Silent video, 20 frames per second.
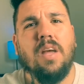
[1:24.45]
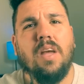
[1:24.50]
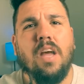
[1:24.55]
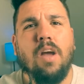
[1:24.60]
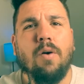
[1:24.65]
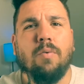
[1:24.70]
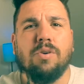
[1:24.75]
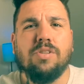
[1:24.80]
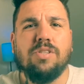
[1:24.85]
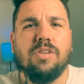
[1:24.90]
It
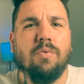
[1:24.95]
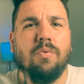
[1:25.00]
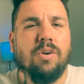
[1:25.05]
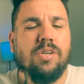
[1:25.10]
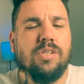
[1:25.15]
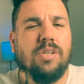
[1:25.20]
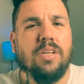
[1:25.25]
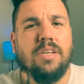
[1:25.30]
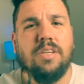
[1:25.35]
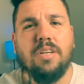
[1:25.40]
was
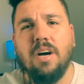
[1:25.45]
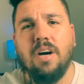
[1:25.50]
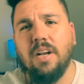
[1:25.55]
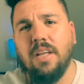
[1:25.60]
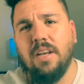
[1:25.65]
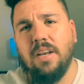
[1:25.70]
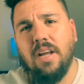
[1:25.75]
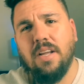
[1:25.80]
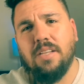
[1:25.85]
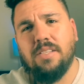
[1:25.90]
originally done in
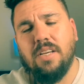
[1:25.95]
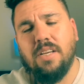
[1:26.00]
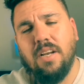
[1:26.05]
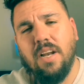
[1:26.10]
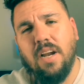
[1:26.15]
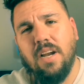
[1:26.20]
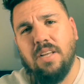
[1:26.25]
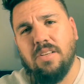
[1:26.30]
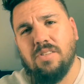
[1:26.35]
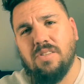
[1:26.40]

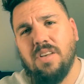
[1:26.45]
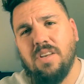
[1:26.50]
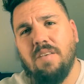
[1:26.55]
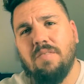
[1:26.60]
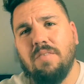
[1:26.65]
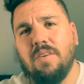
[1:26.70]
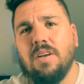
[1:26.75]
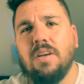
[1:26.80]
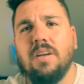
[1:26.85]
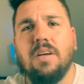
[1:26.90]

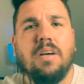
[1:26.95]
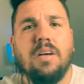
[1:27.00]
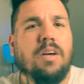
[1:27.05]
1997,